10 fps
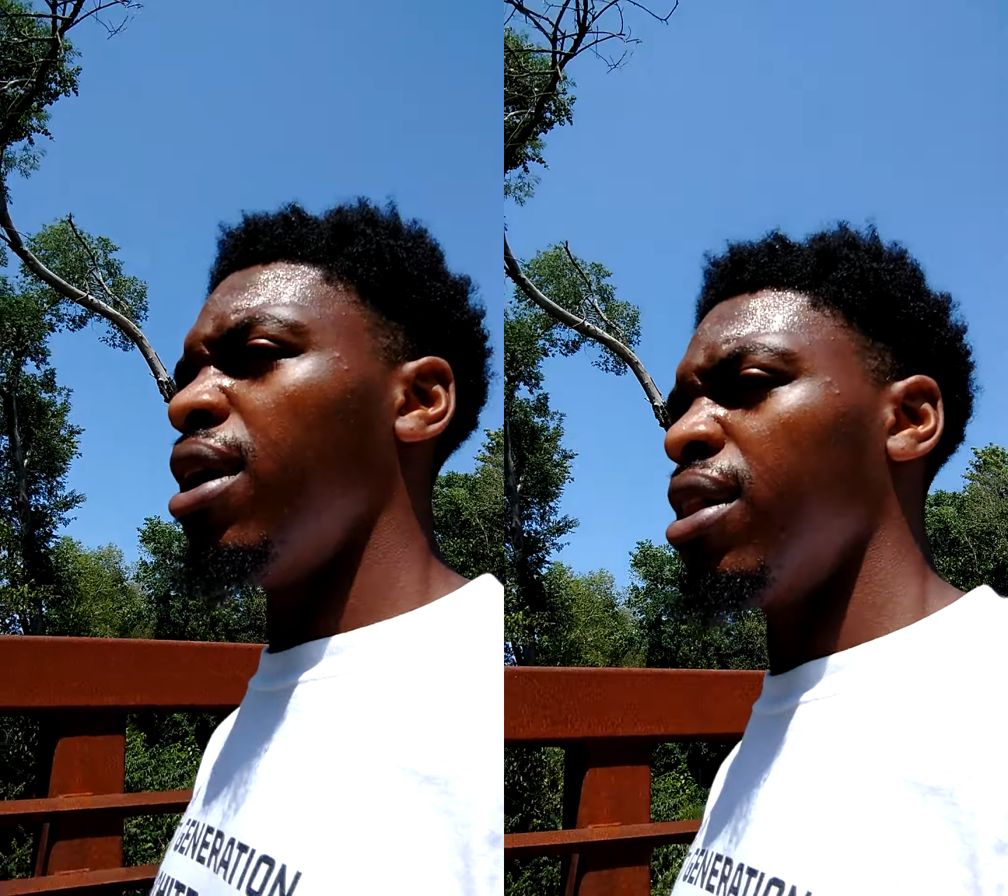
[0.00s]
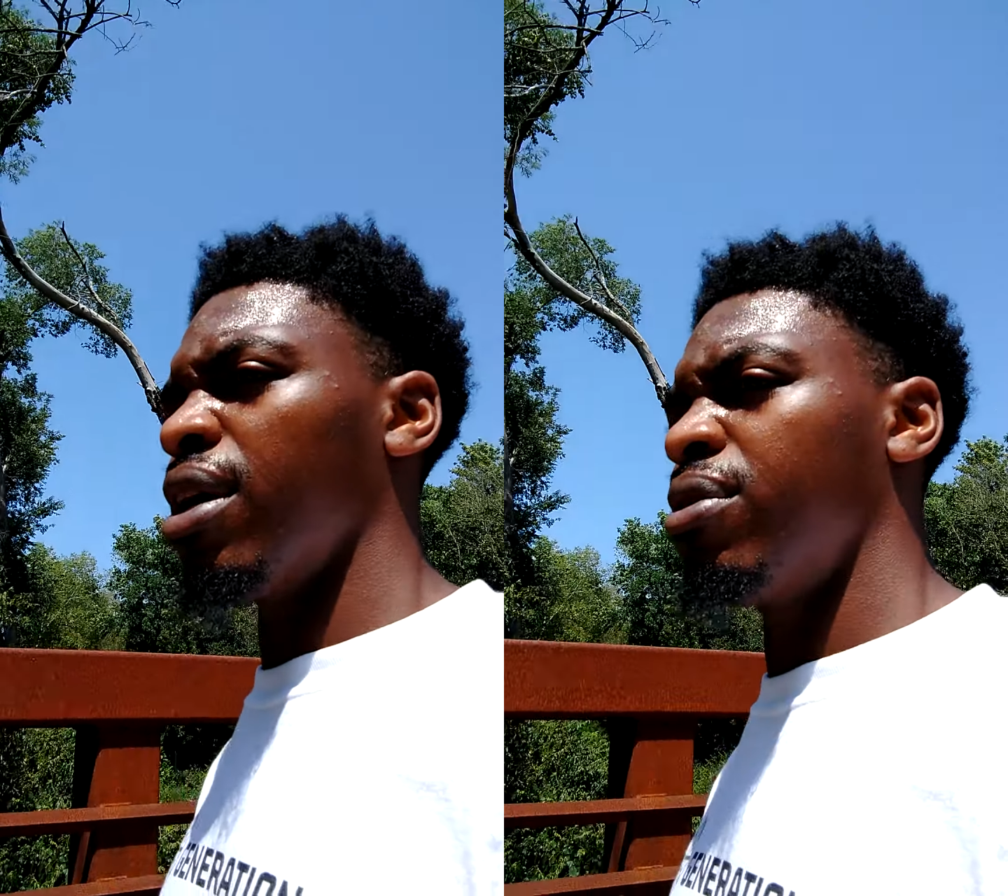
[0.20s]

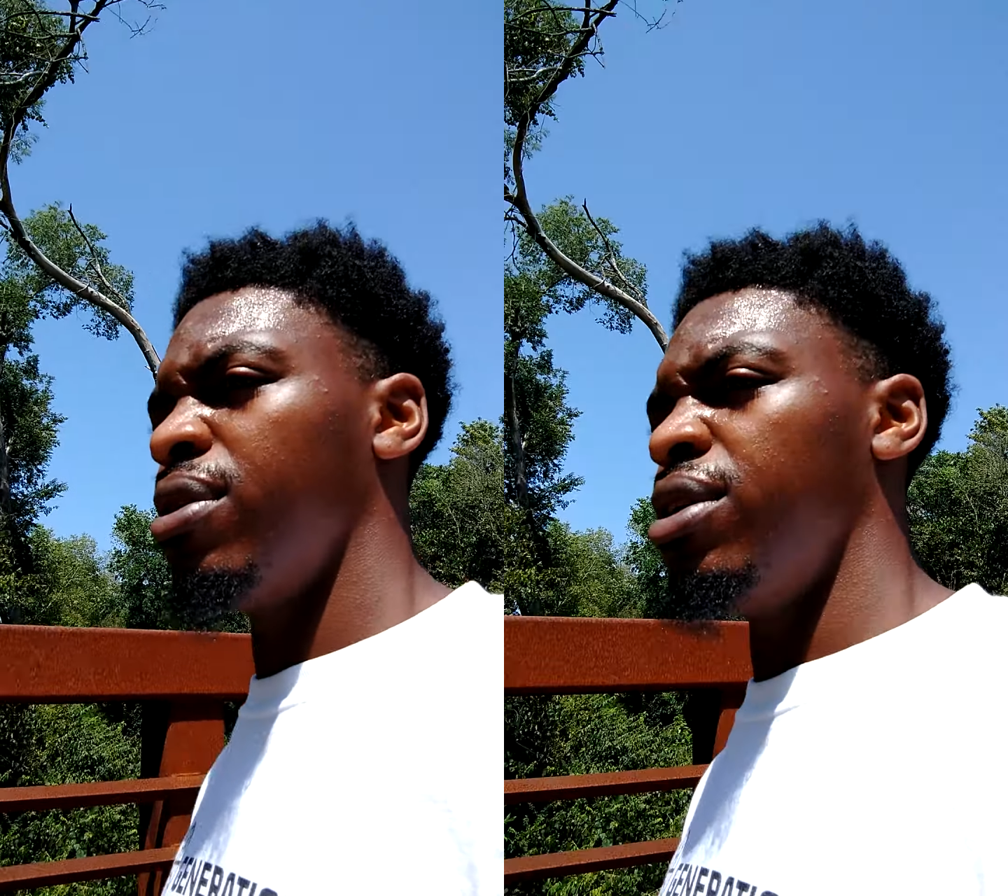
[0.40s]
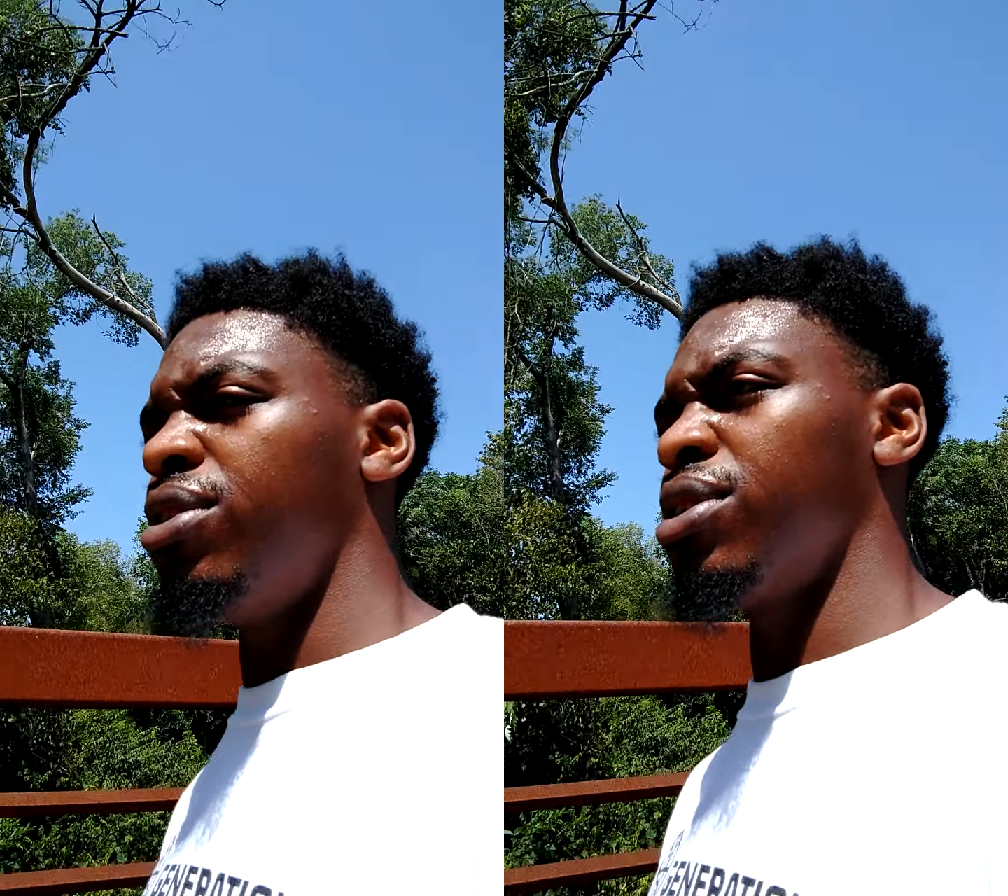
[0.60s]
like
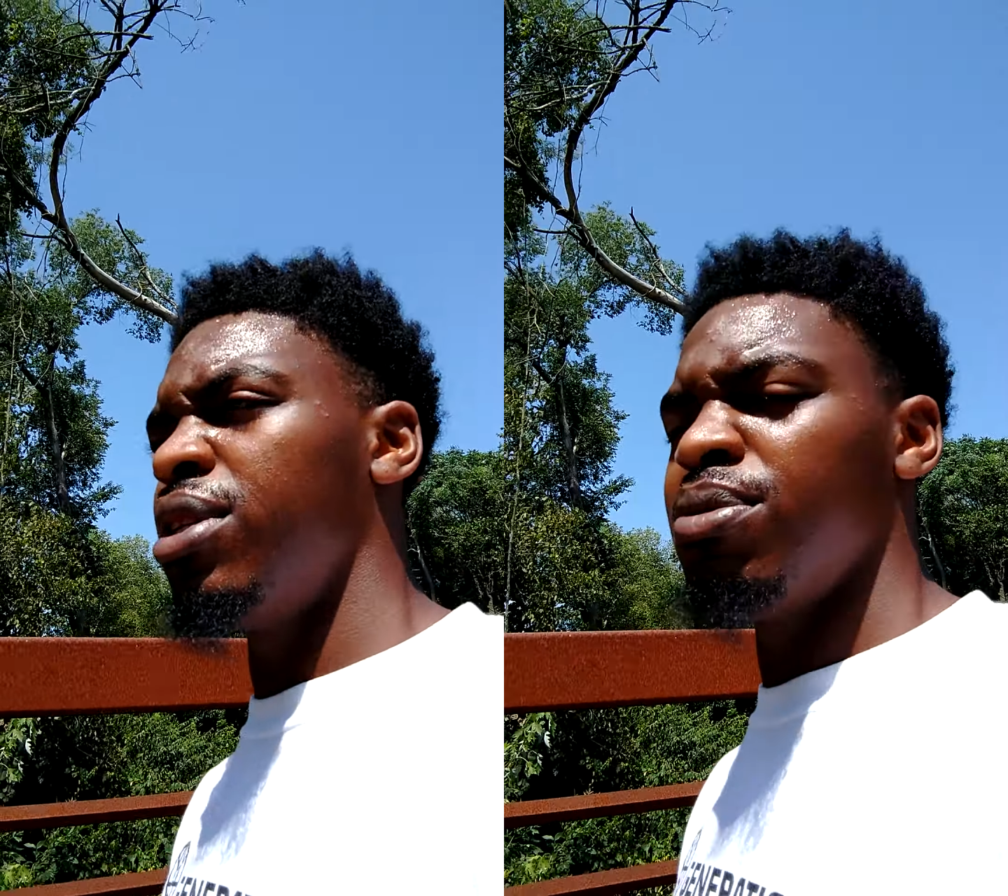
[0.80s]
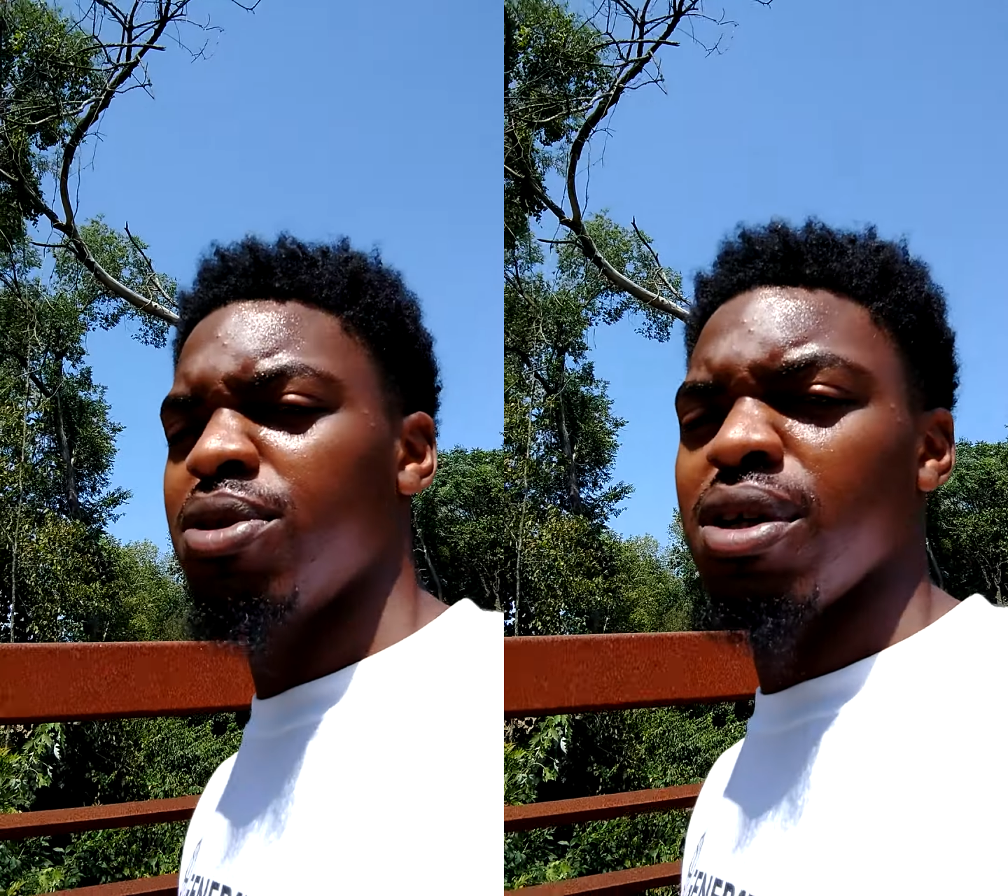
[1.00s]
he just
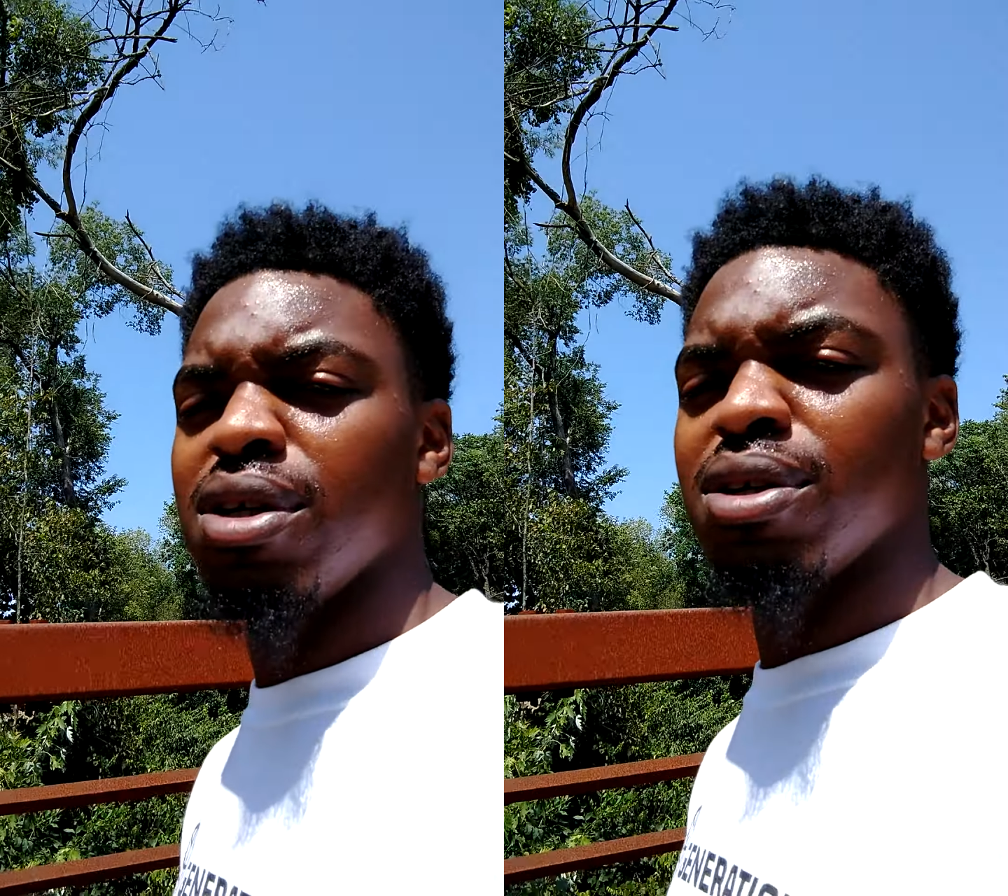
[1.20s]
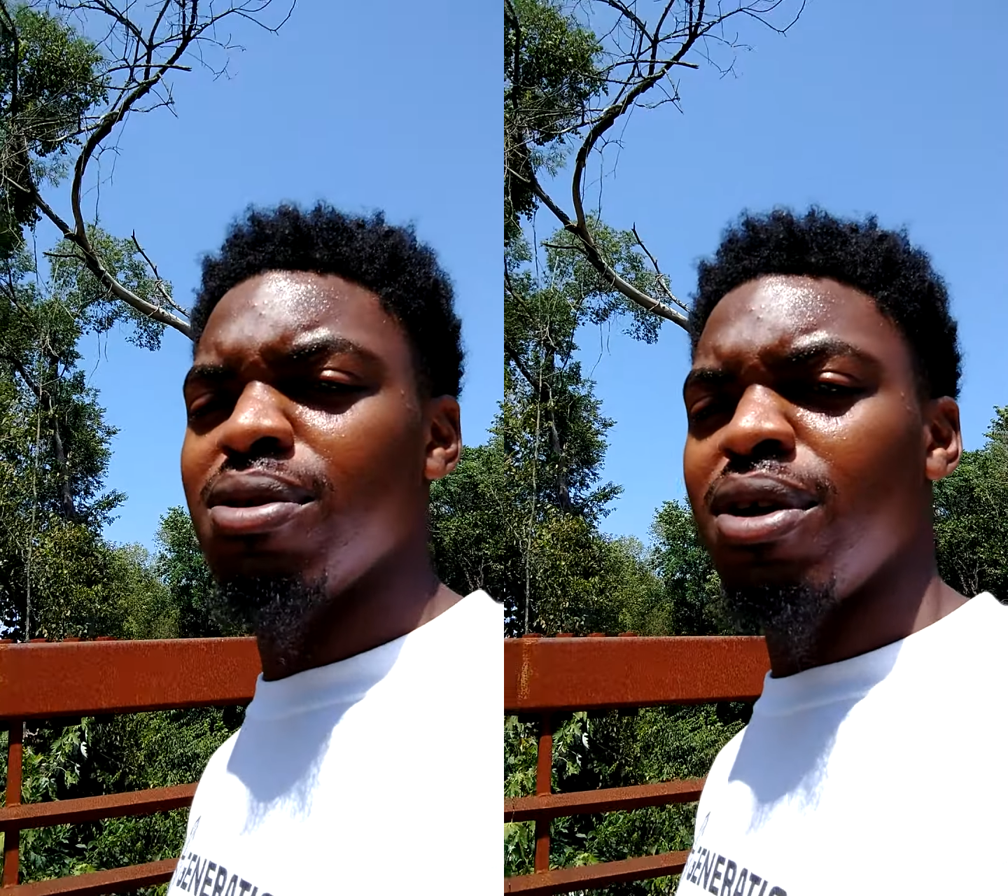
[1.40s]
keeps
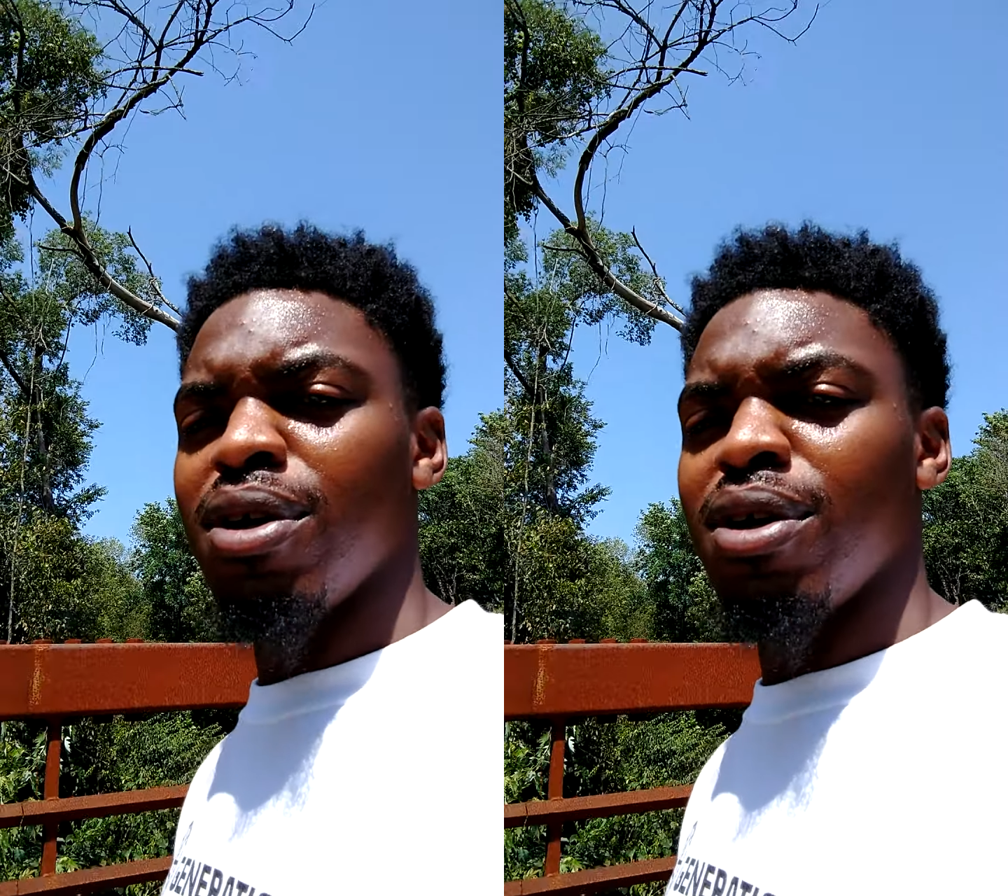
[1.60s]
trying to